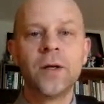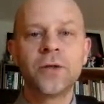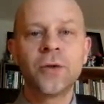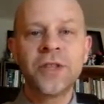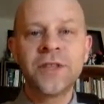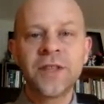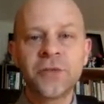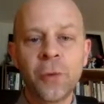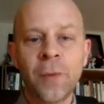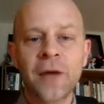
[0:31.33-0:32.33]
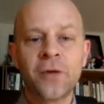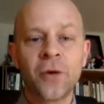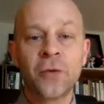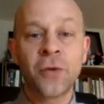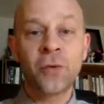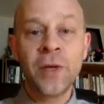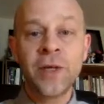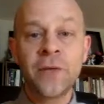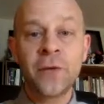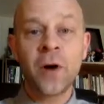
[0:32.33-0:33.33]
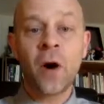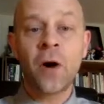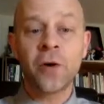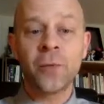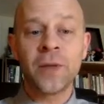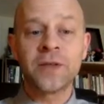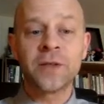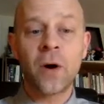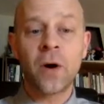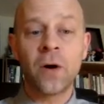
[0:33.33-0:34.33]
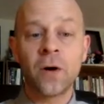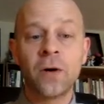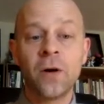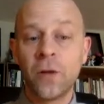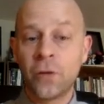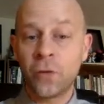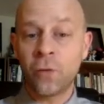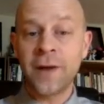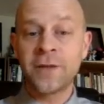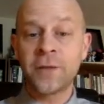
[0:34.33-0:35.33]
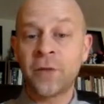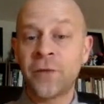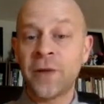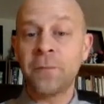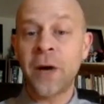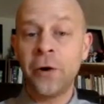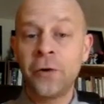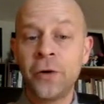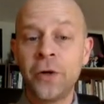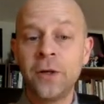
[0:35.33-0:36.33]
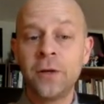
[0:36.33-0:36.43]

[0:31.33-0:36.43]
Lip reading: So just as a reminder, the three different arguments are the right to prevent parenthood,